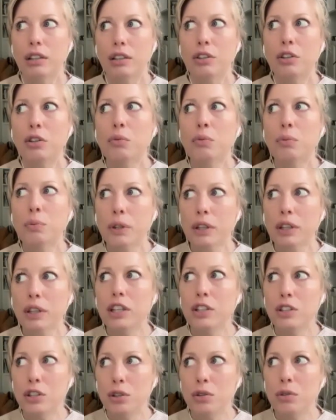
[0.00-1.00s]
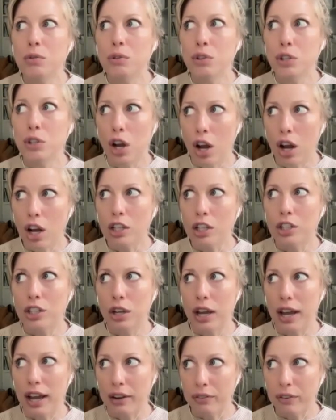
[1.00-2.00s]
you really do talk
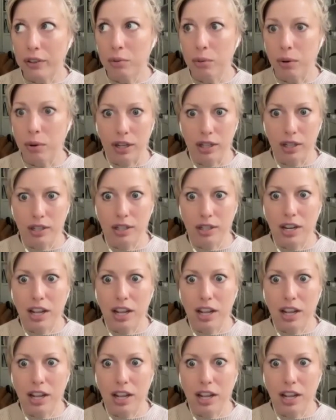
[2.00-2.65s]
to everyone.